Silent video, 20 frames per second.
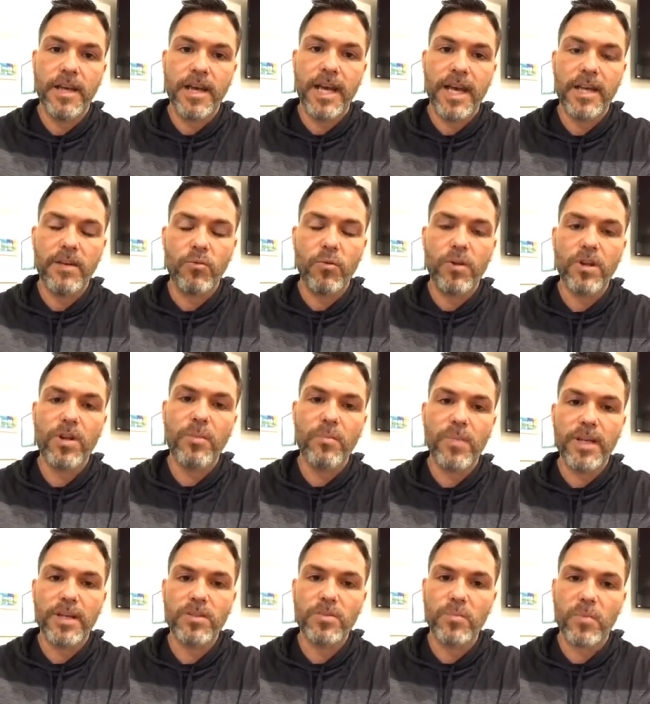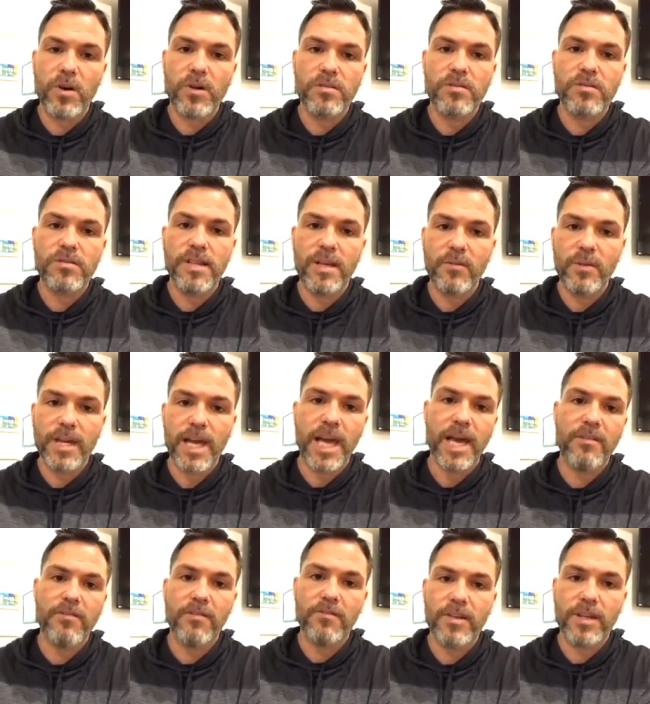And one of the biggest burdens that we
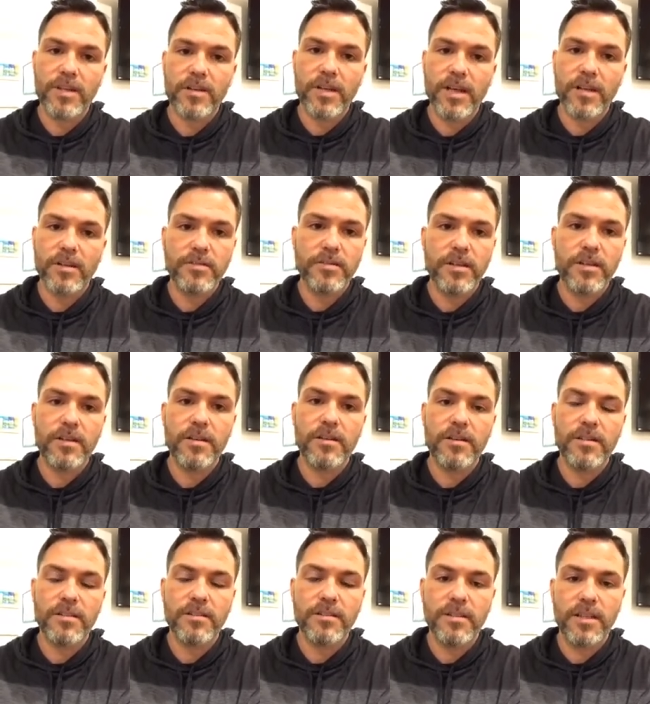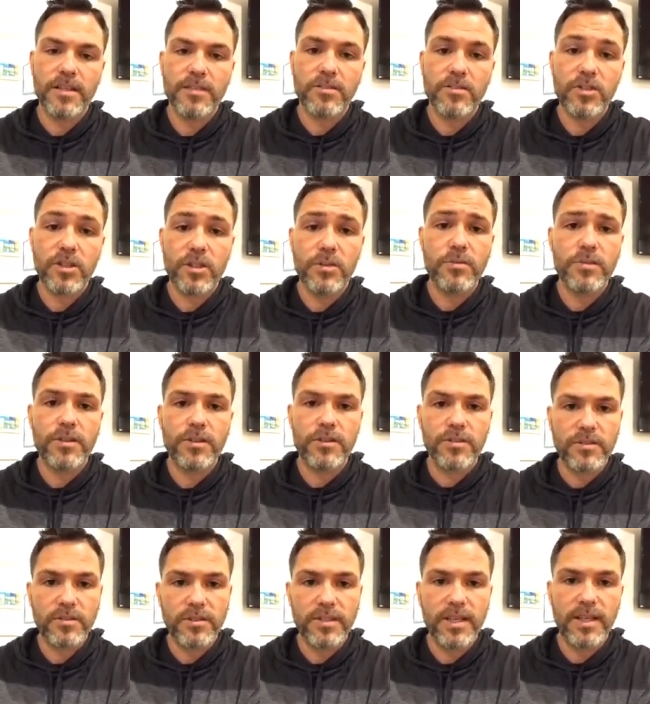have at Victory Health Center is children are
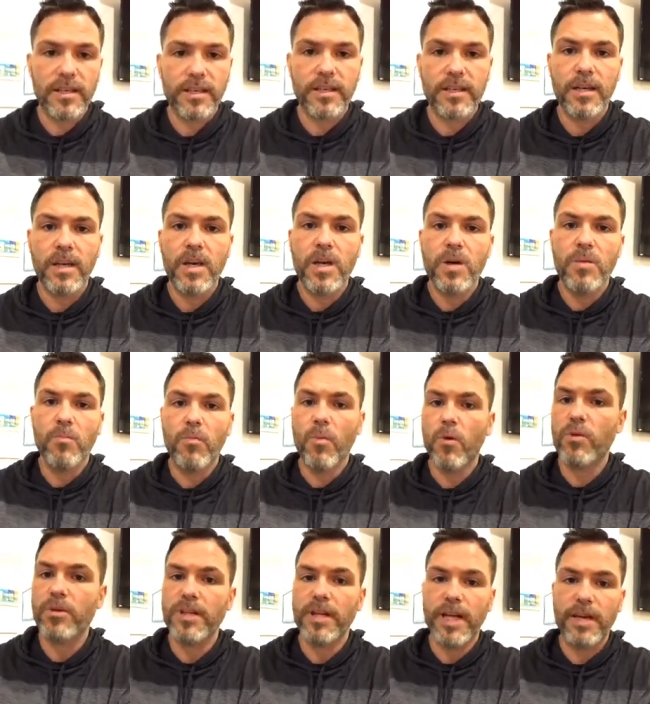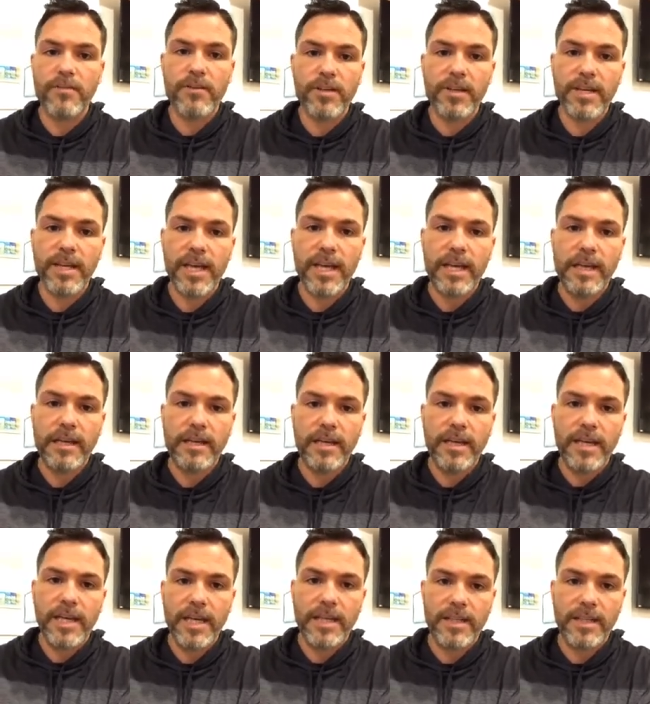sick more than ever today,
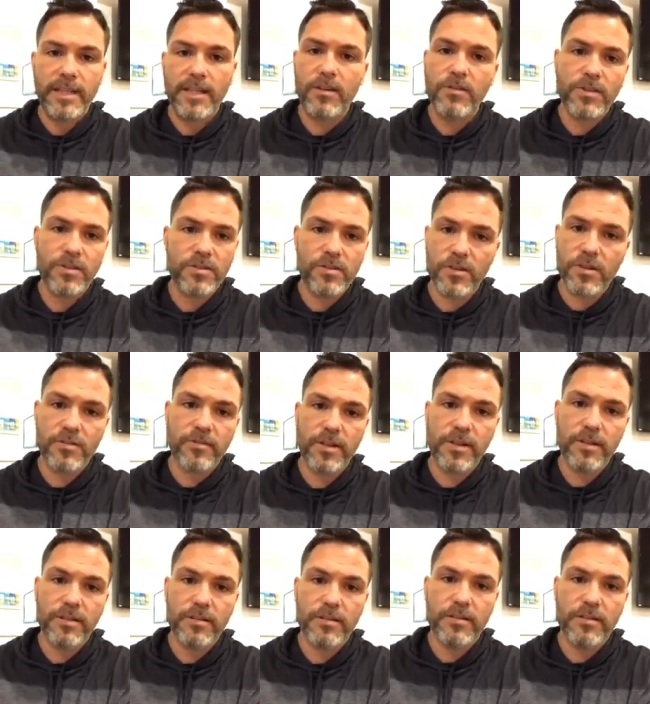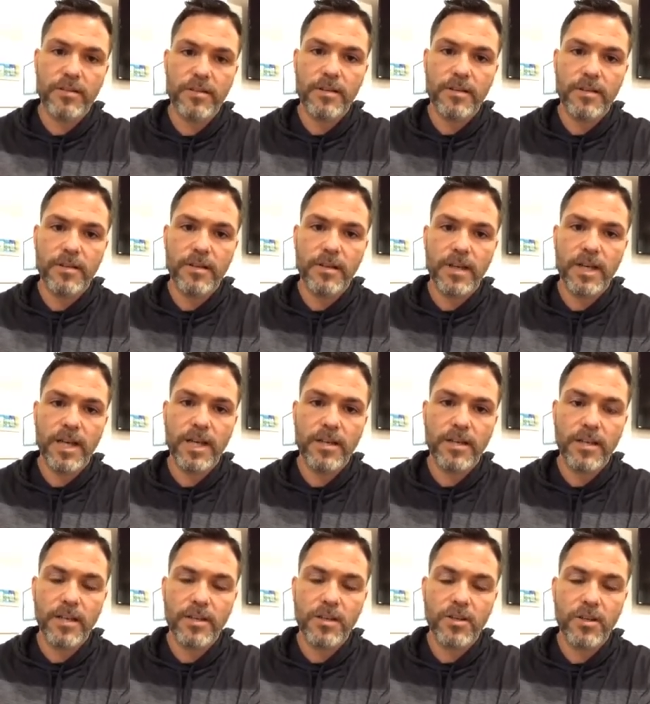and they don't deserve it.
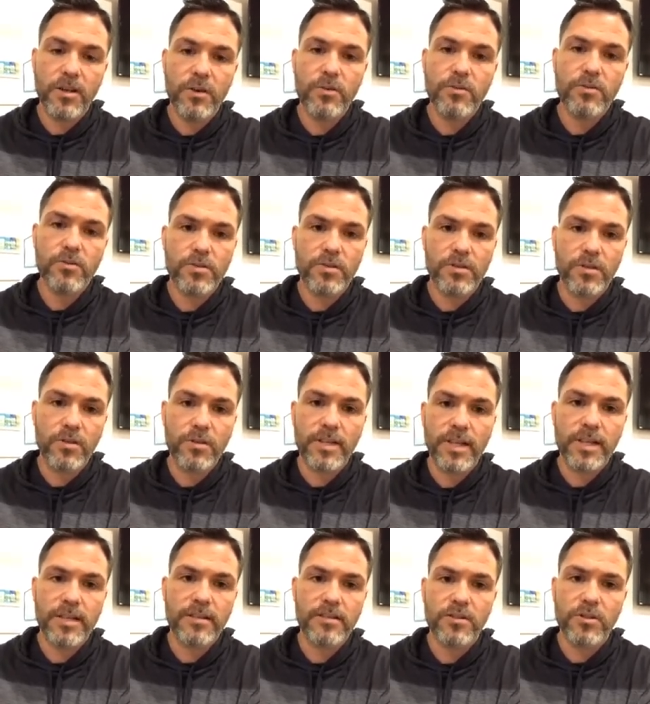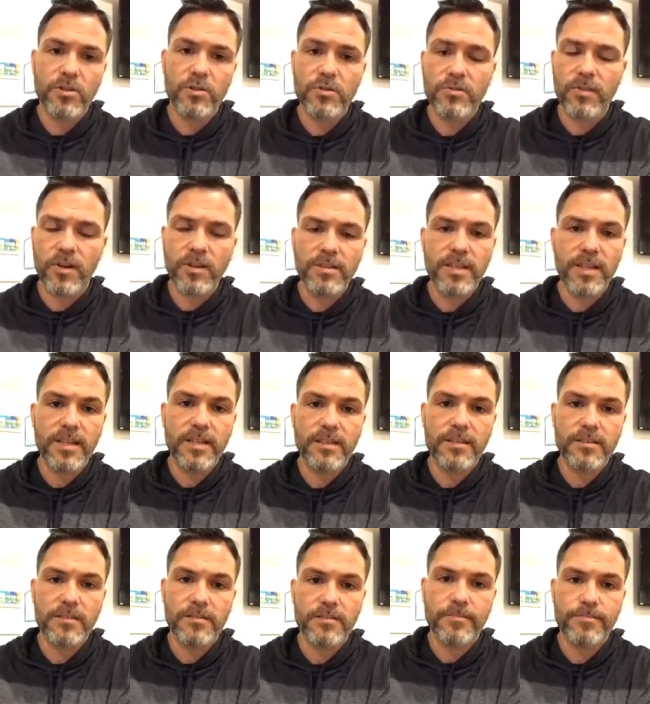And you know whose result that is and whose fault that
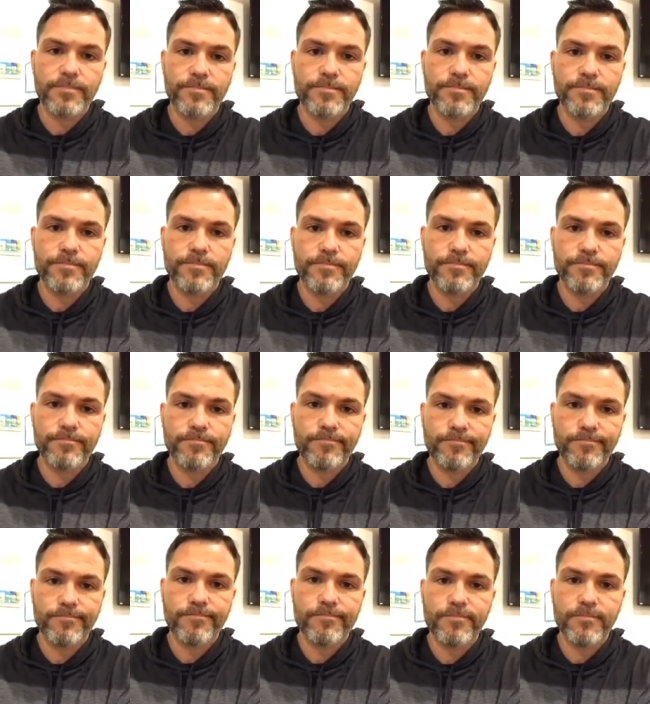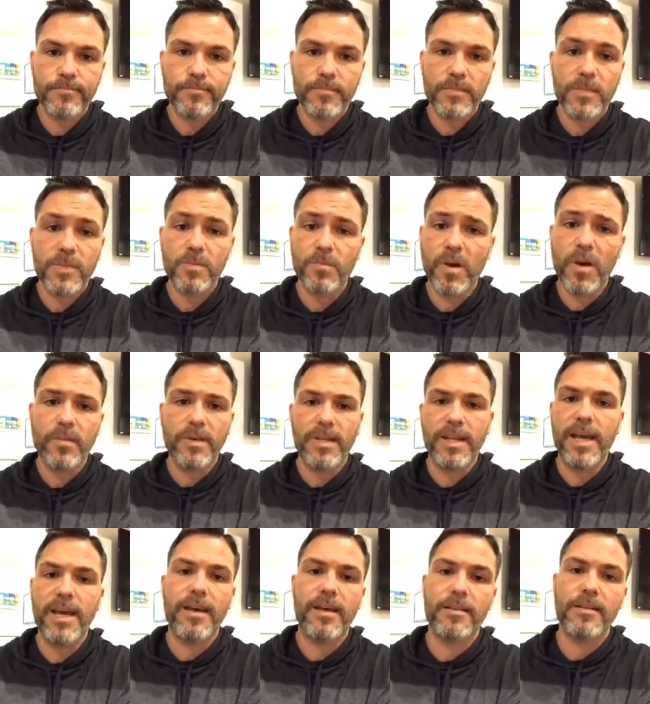is? It's mom and
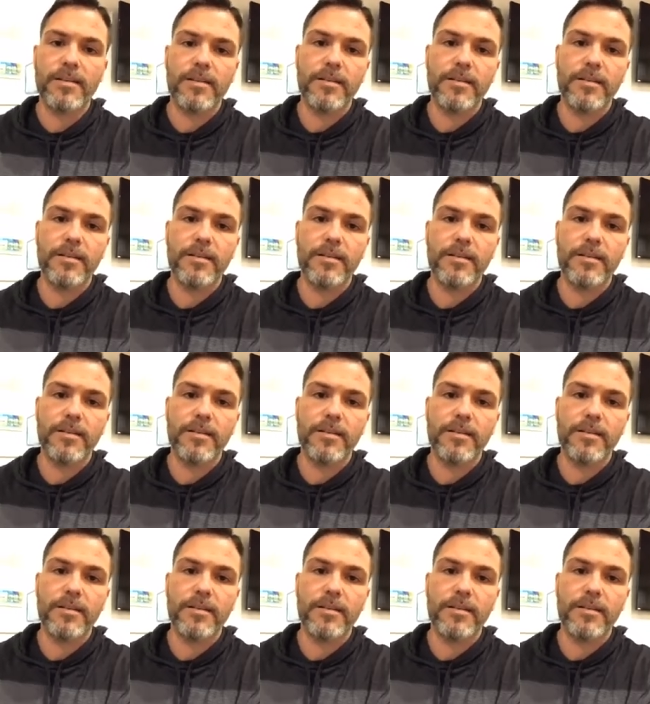dad.